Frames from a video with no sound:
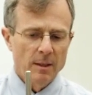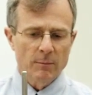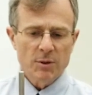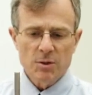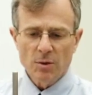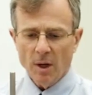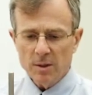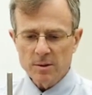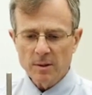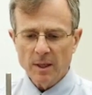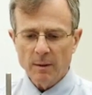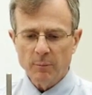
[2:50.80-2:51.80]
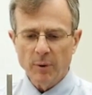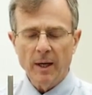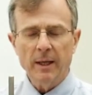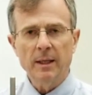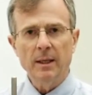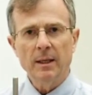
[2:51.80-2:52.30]
but you also get
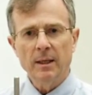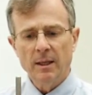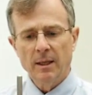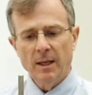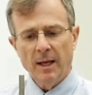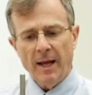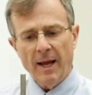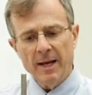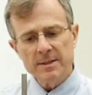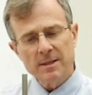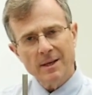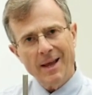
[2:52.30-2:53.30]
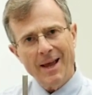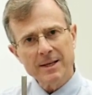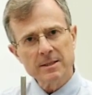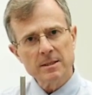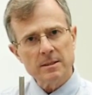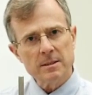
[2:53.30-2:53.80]
braking as it
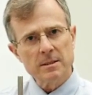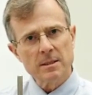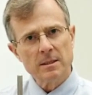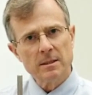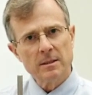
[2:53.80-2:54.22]
exits